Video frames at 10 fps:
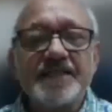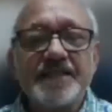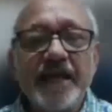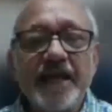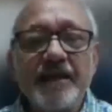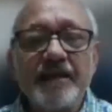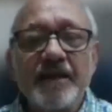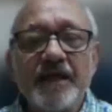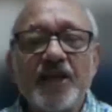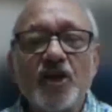They think
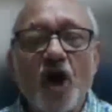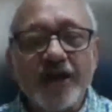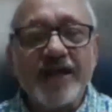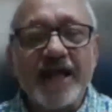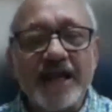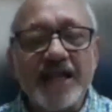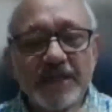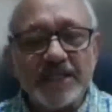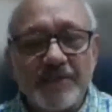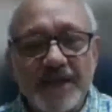not
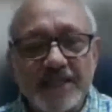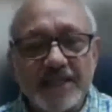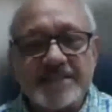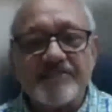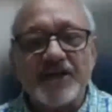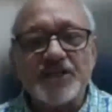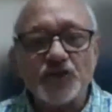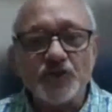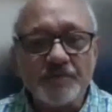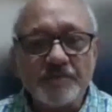learning mathematics is a
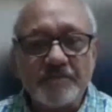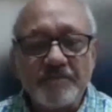virtue.